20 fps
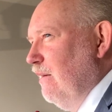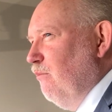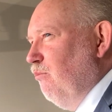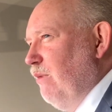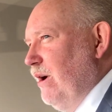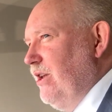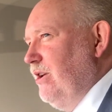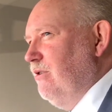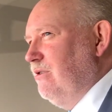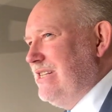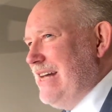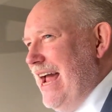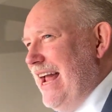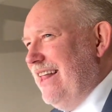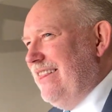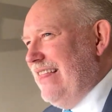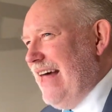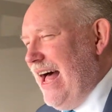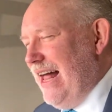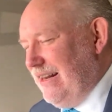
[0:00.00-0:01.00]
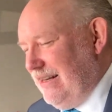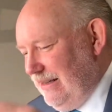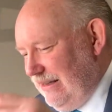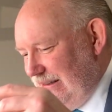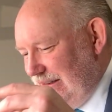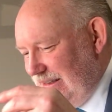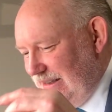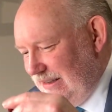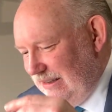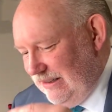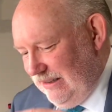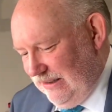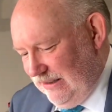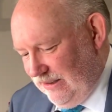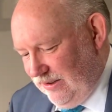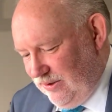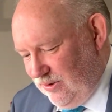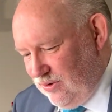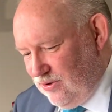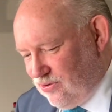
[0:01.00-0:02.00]
When you take that
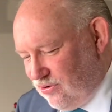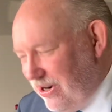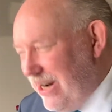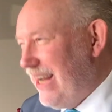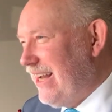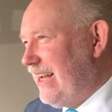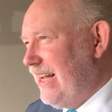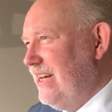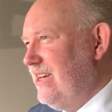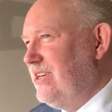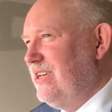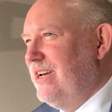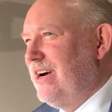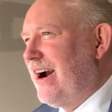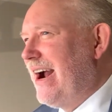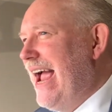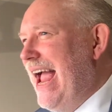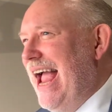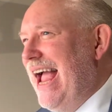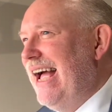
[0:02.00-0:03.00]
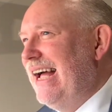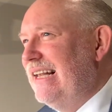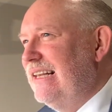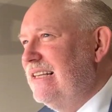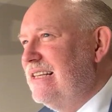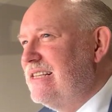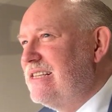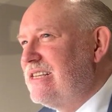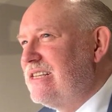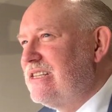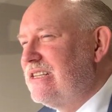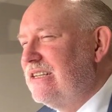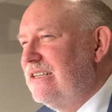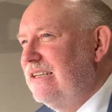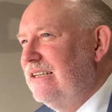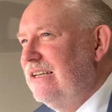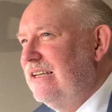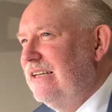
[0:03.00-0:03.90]
drink into your hands,